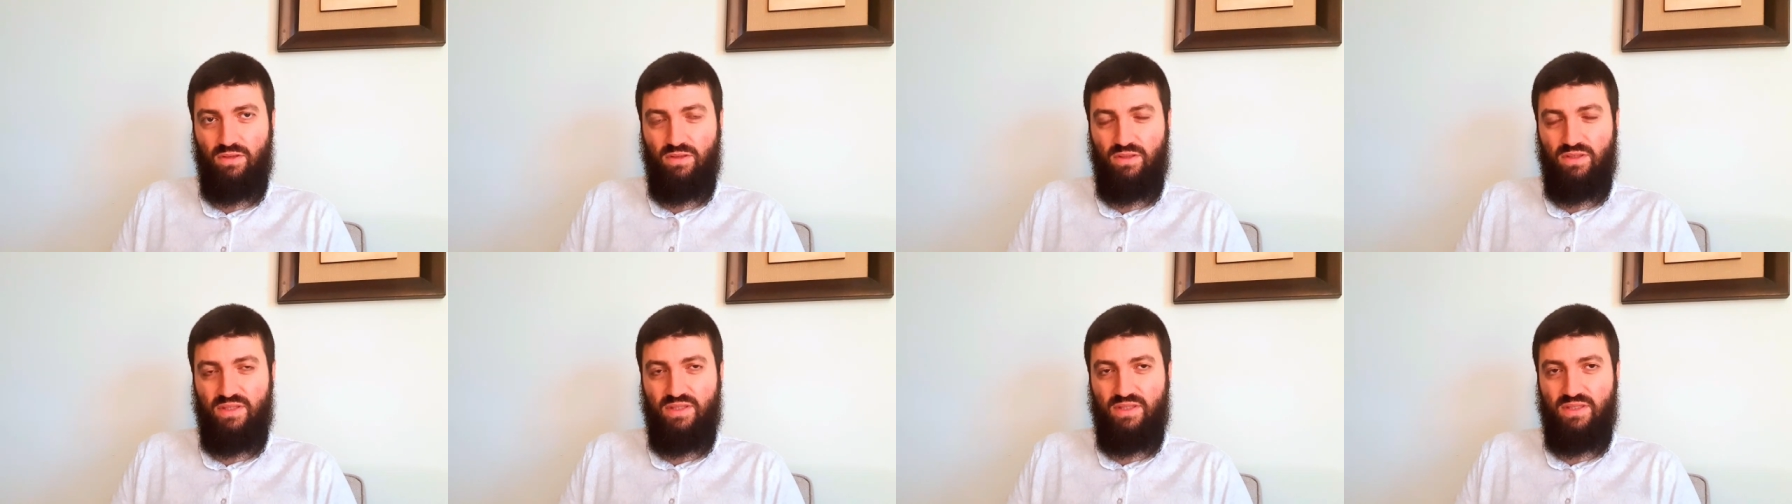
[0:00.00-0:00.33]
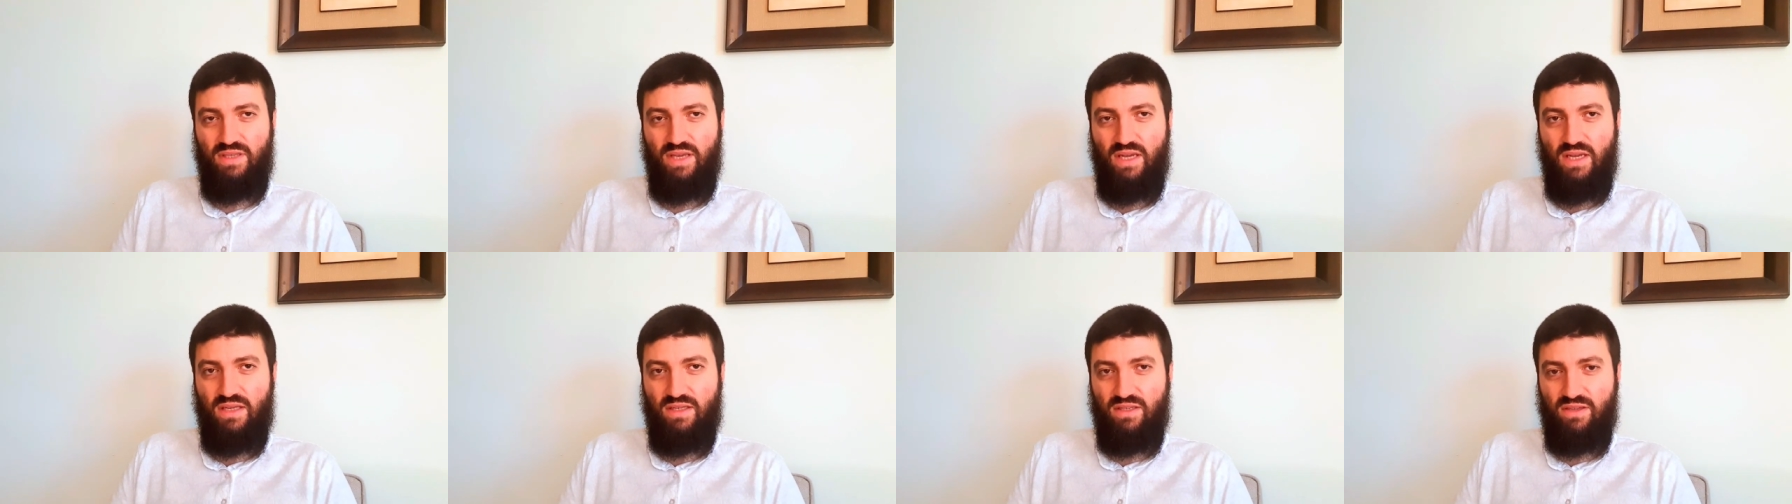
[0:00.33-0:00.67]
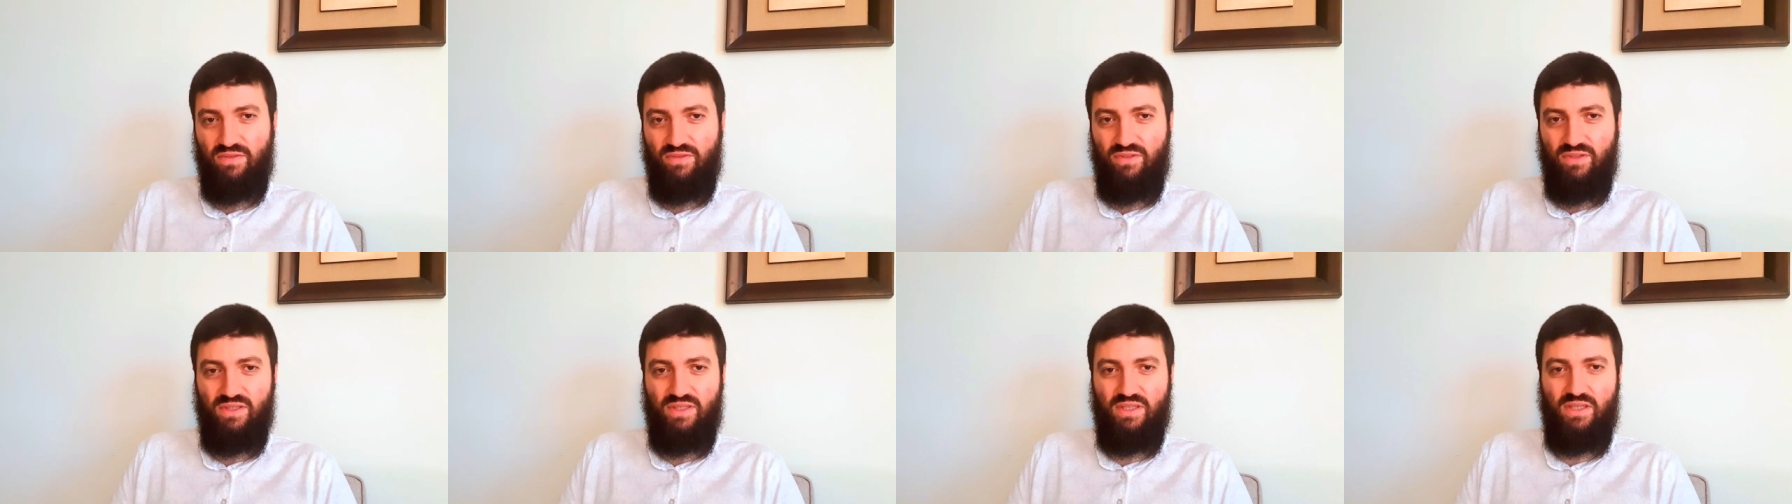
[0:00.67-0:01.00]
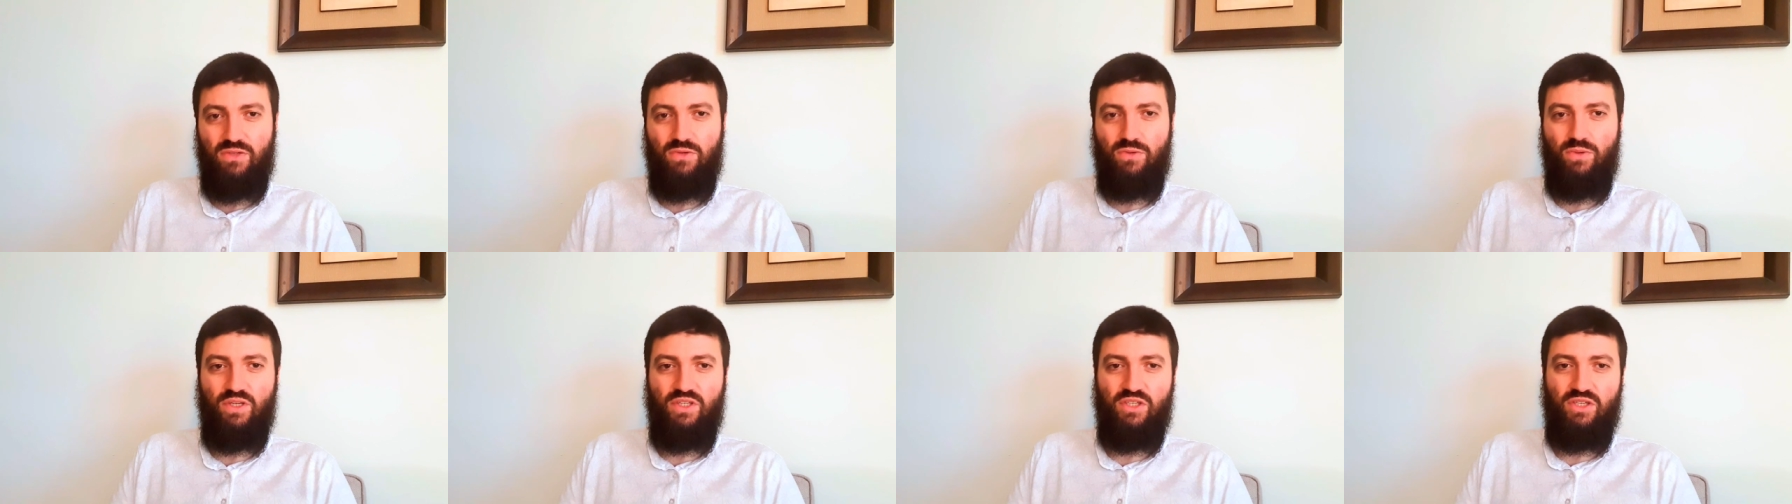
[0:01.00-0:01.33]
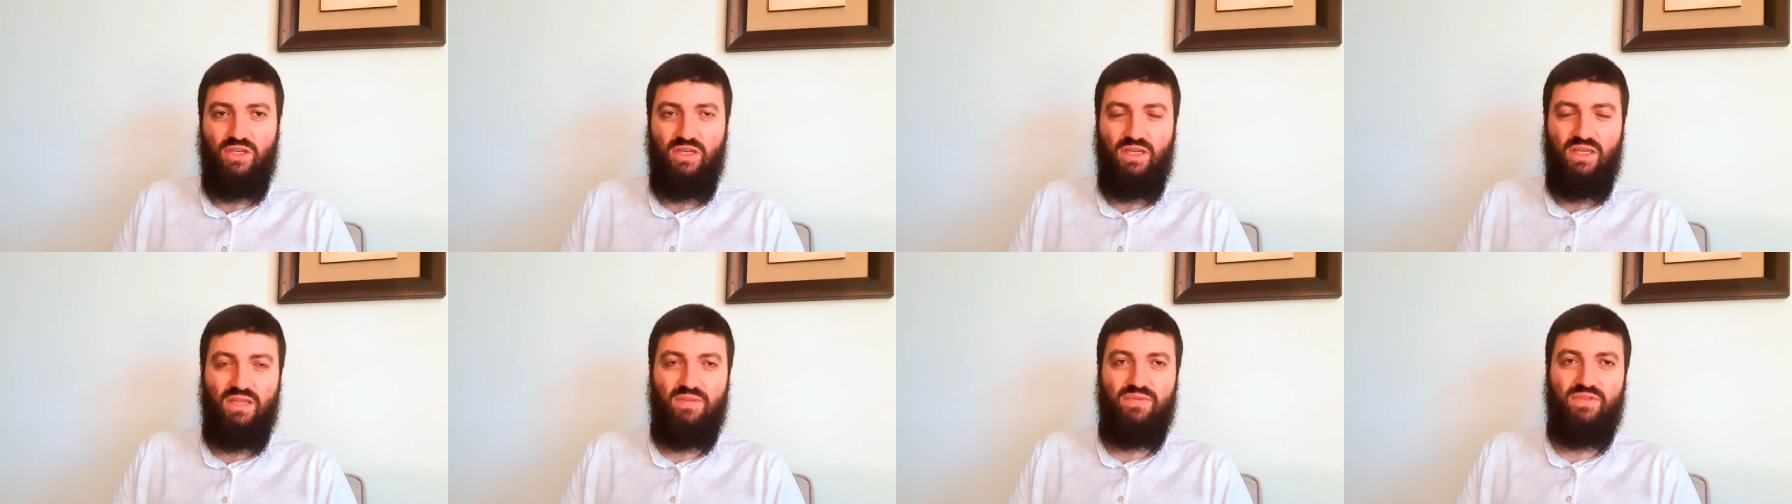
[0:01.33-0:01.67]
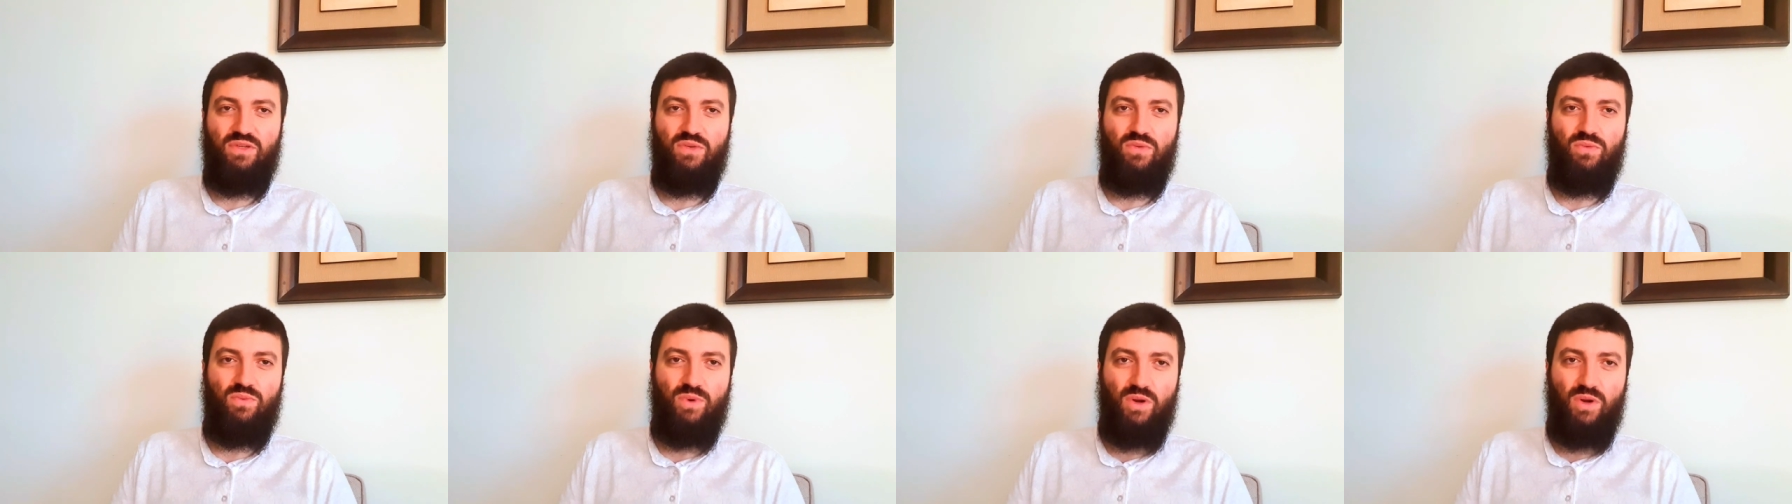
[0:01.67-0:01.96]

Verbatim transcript: state of the situation. gives a